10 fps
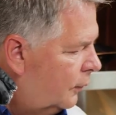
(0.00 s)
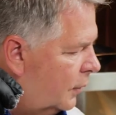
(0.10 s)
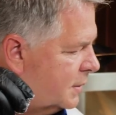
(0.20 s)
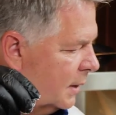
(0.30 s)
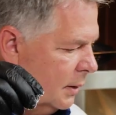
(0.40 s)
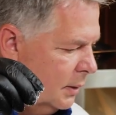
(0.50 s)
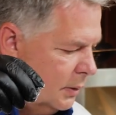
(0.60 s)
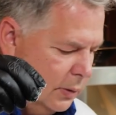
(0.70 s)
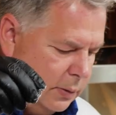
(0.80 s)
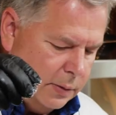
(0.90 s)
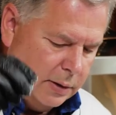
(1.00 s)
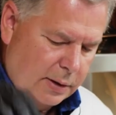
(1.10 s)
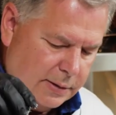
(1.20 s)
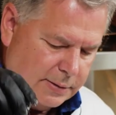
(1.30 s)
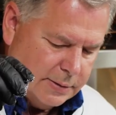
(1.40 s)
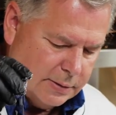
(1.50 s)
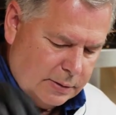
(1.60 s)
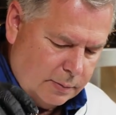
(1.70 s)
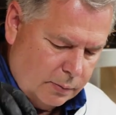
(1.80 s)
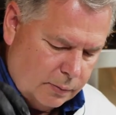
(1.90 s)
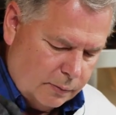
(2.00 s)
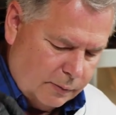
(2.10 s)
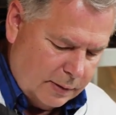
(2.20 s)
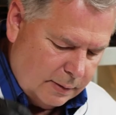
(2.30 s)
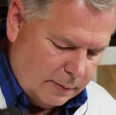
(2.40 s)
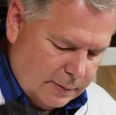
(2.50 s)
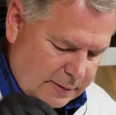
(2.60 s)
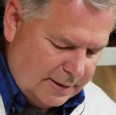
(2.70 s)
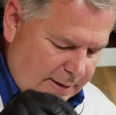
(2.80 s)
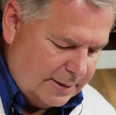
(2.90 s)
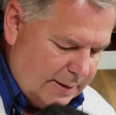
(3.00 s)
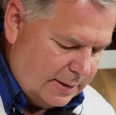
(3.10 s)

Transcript: First thing I'm going to do is season